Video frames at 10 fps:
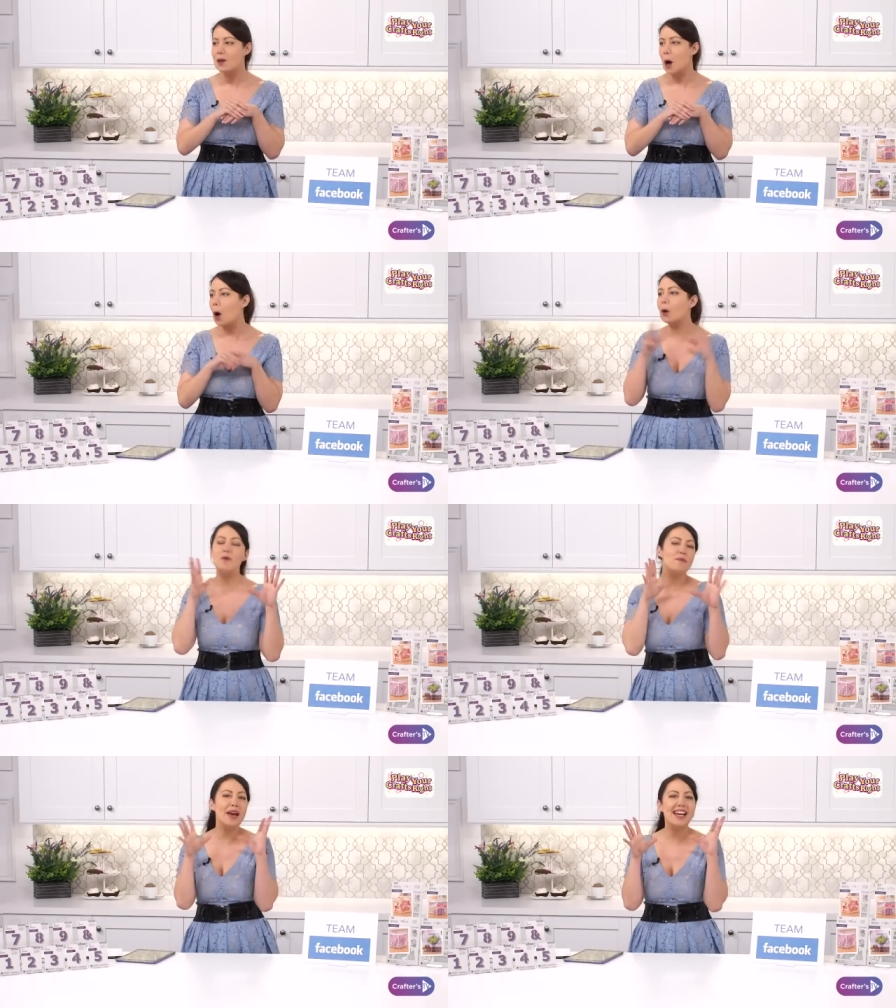
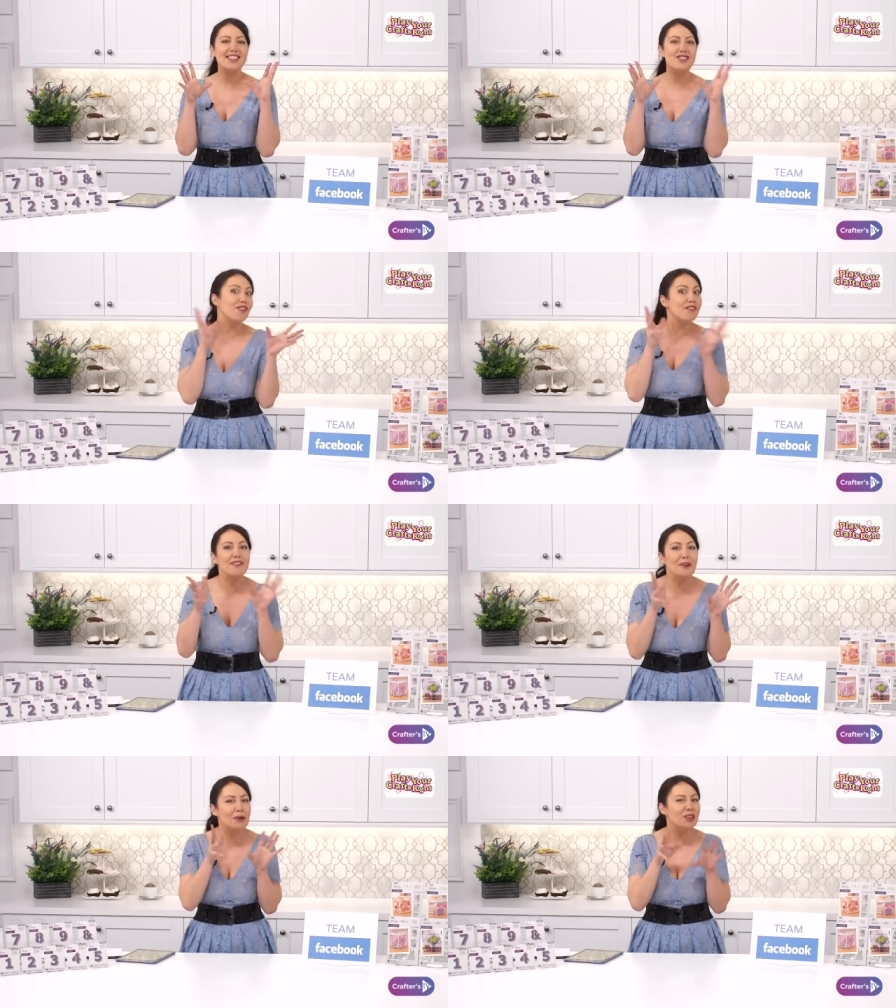homemade
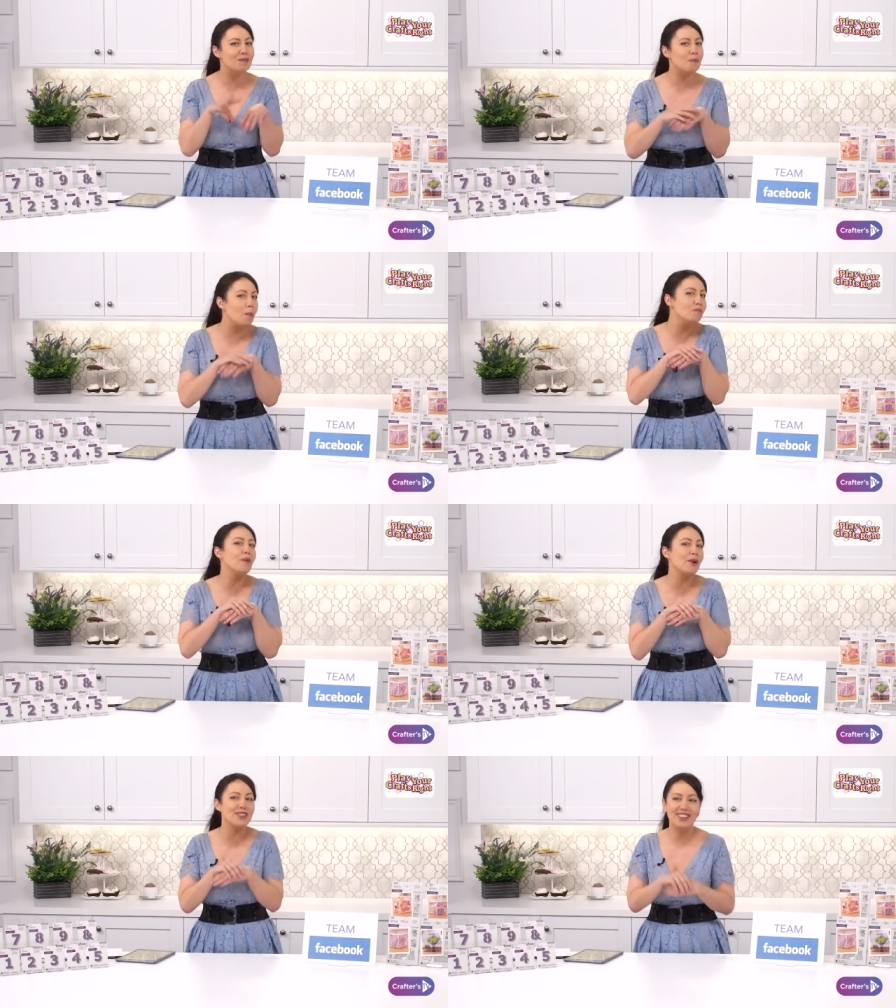truffles,
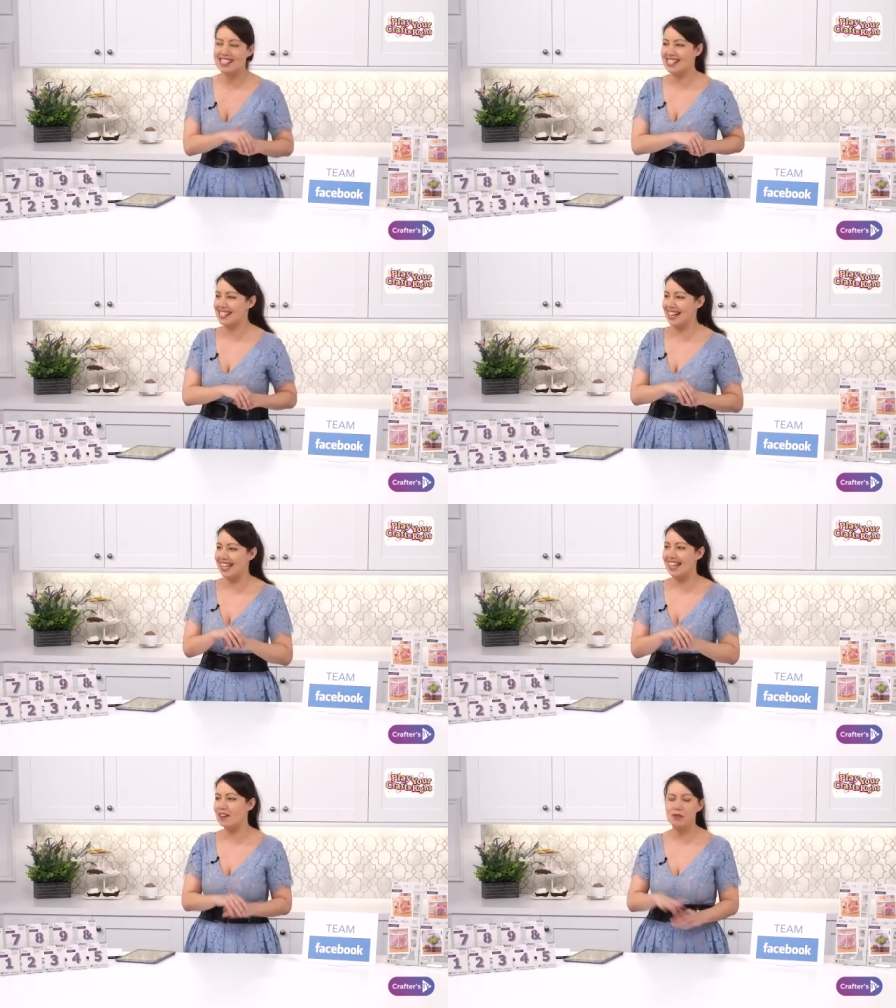bonbons, things like
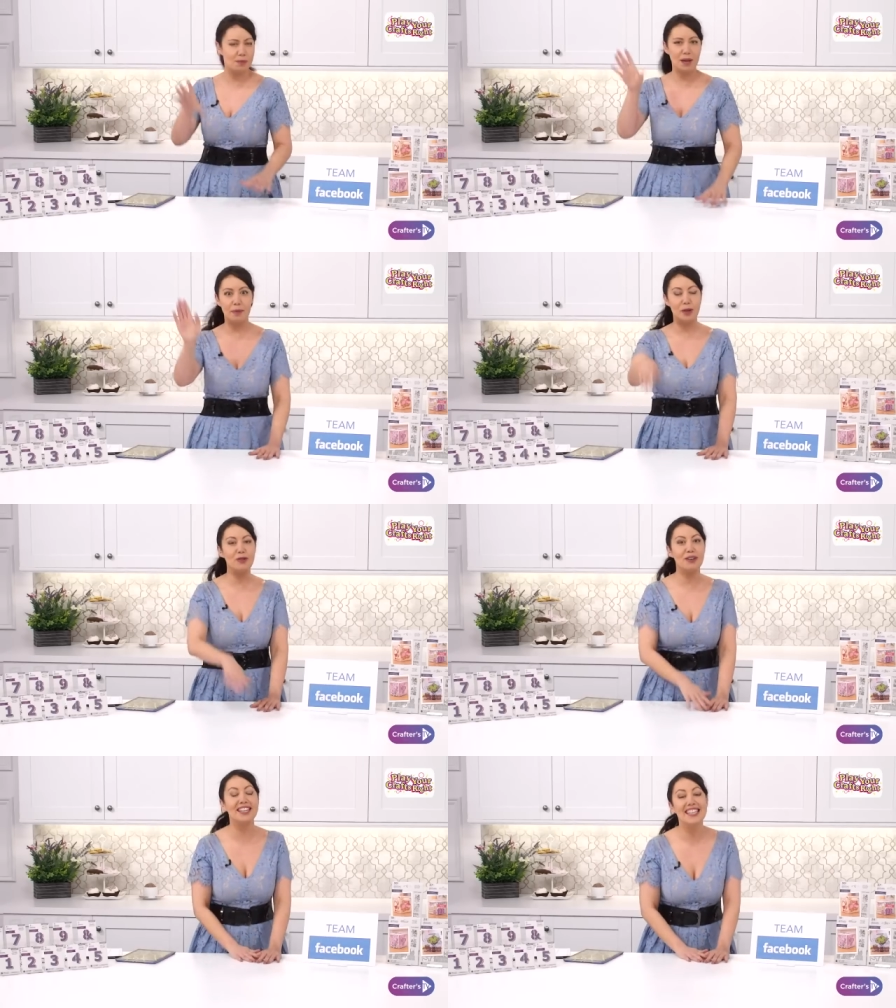that. It was making me
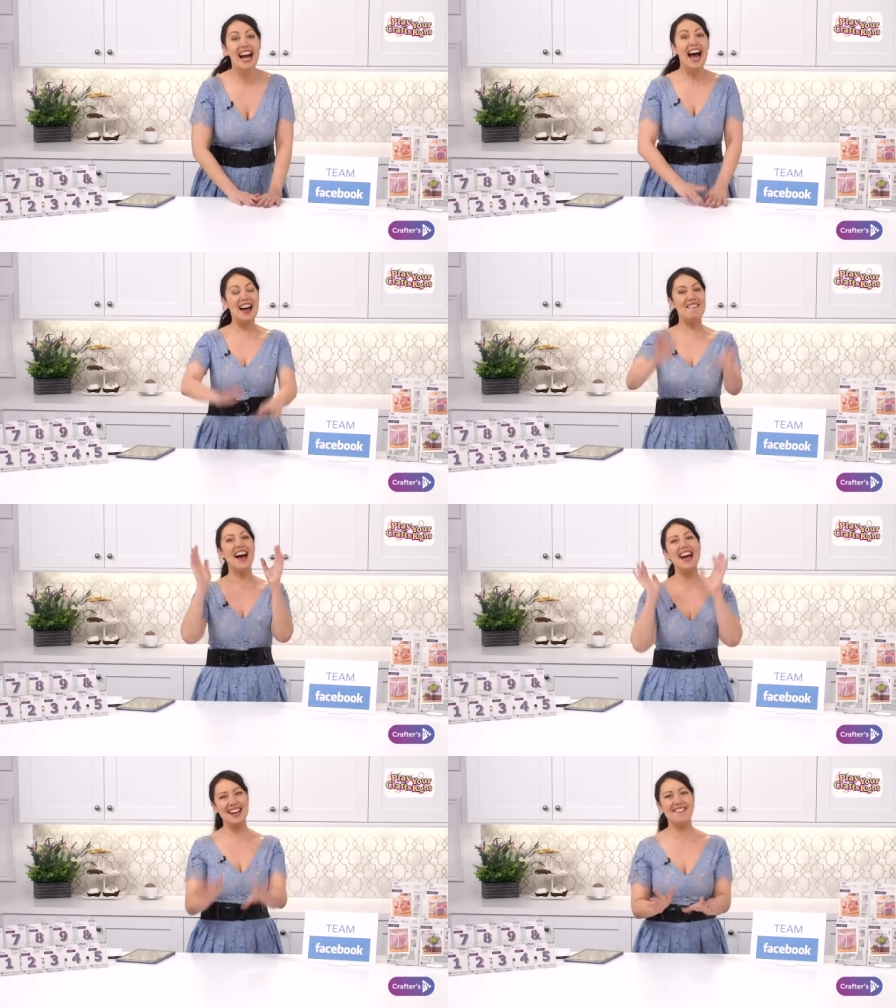hungry.
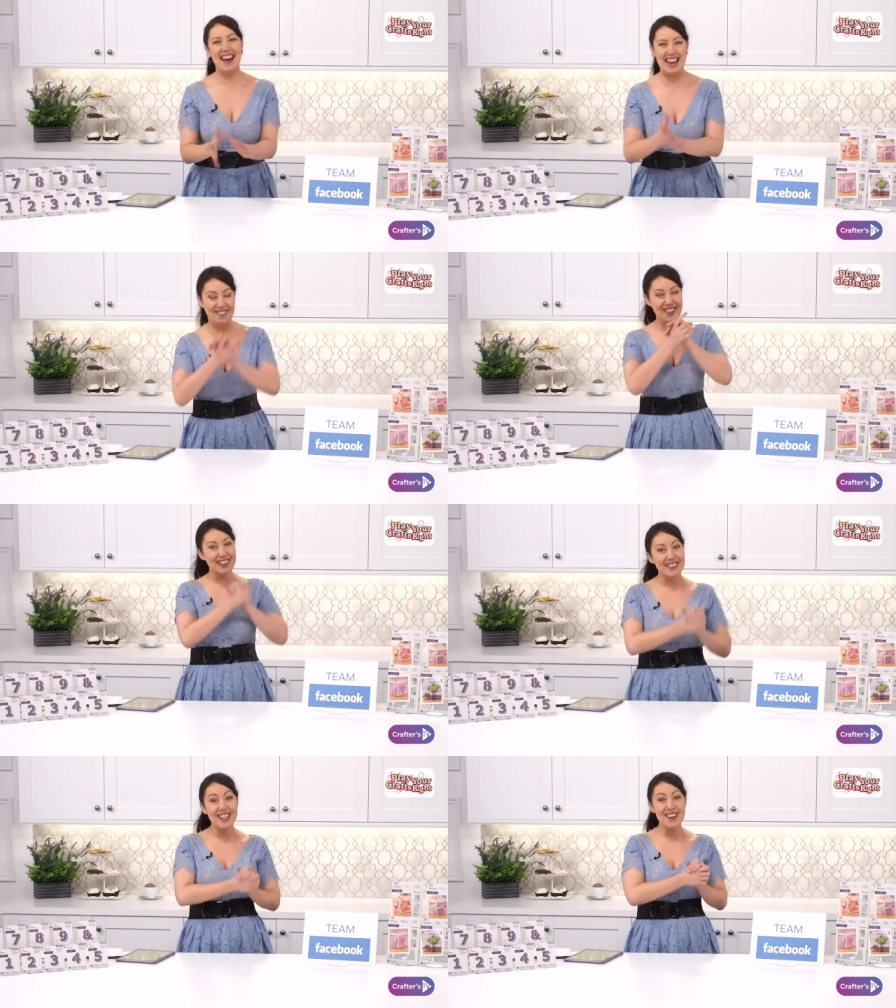Anyway, if
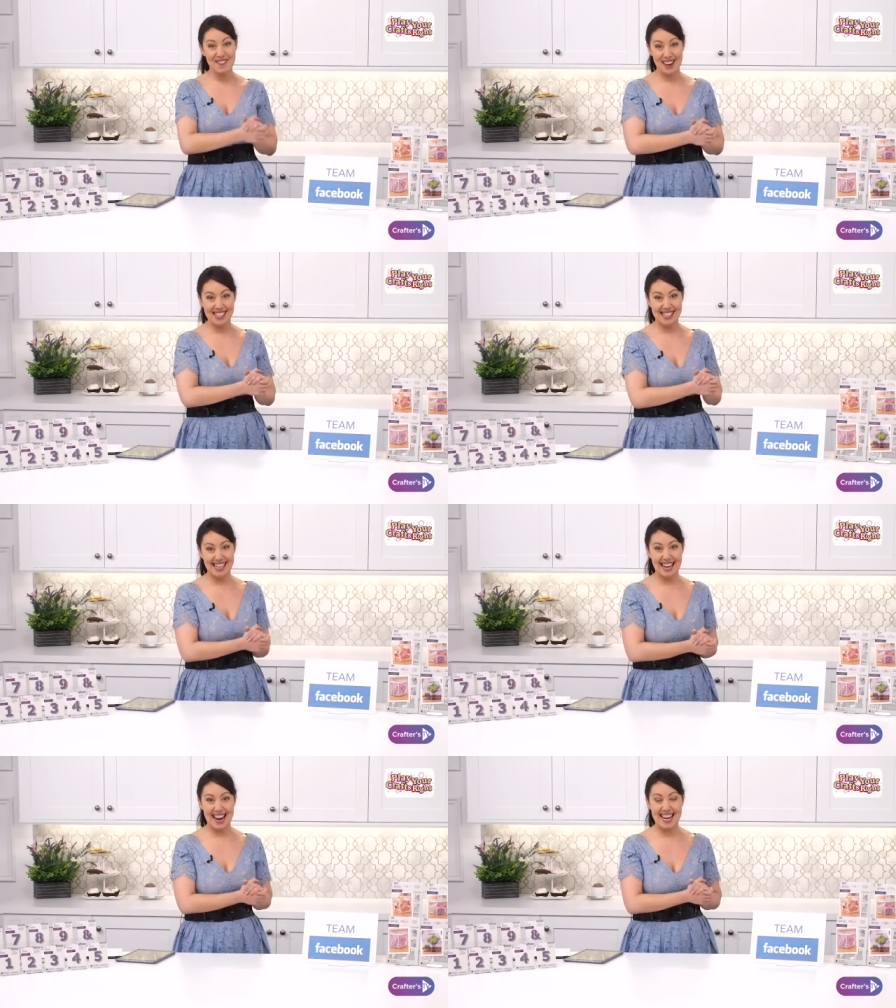you do
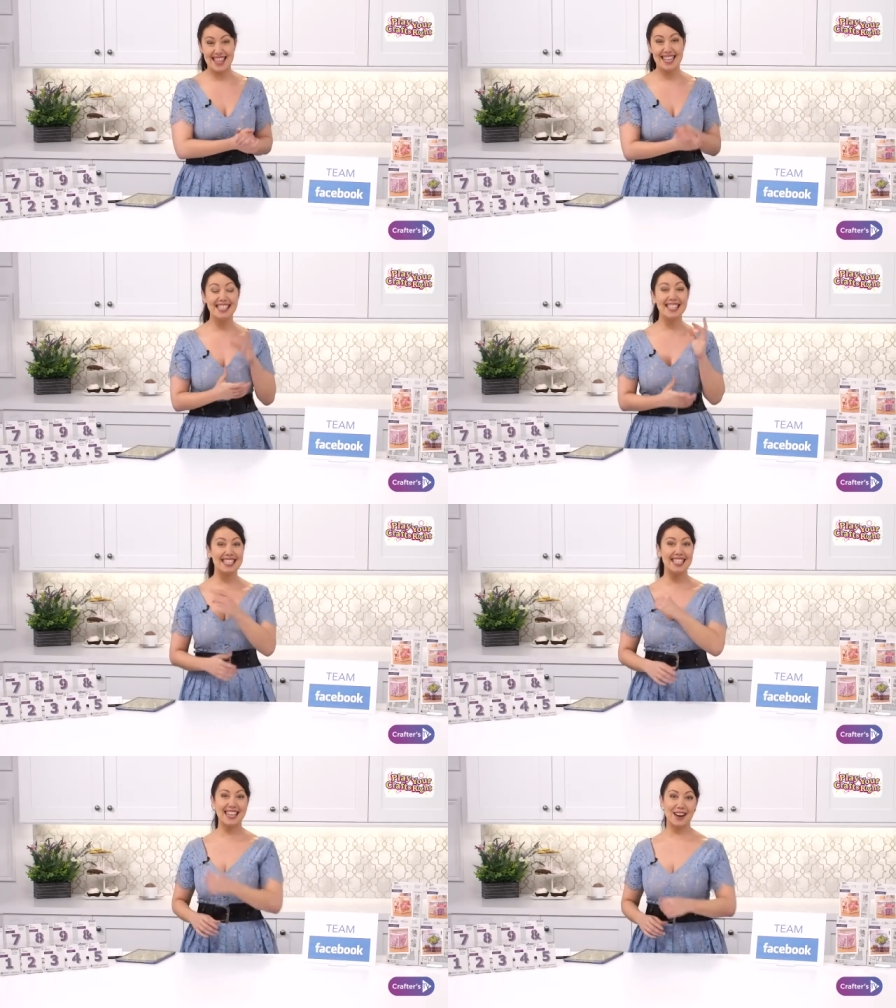fancy getting these,
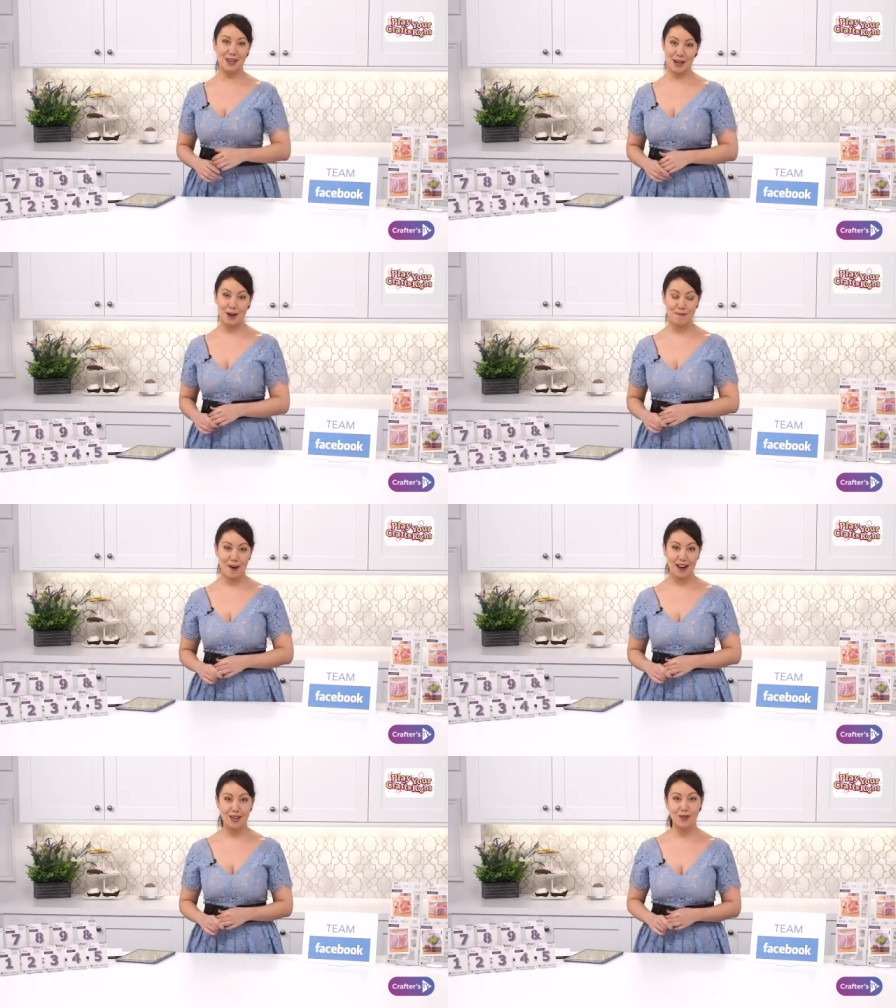this is how you're going to
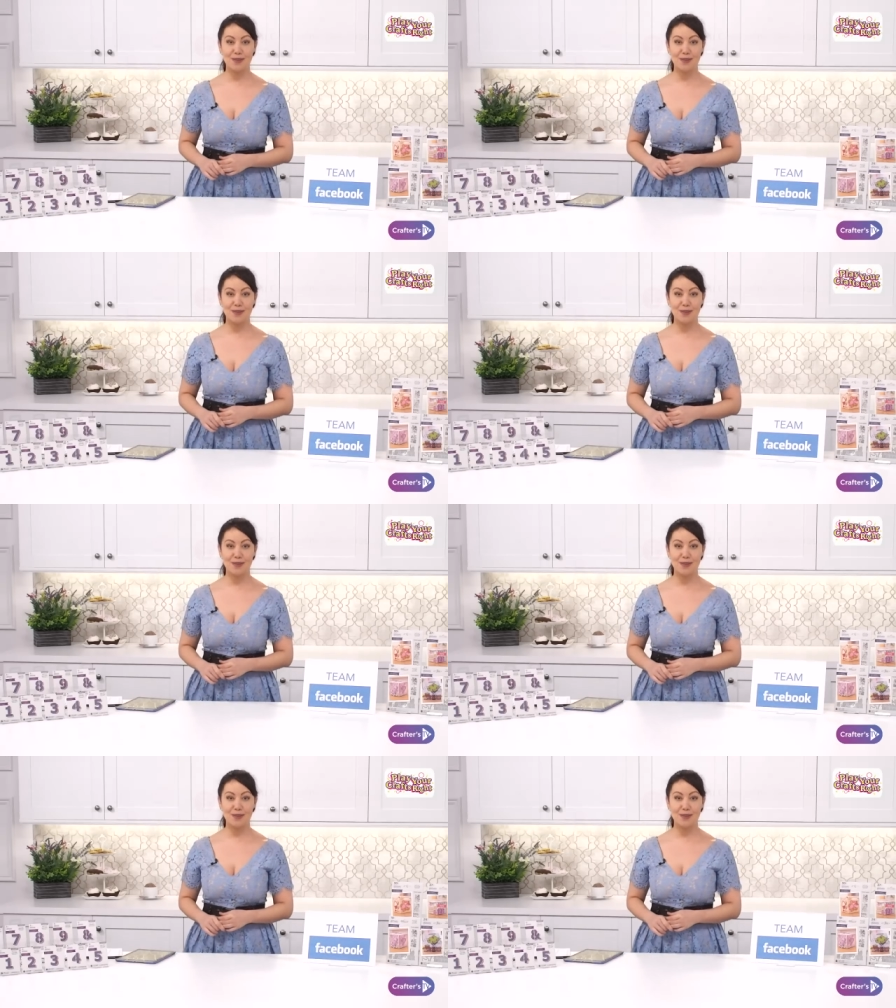buy your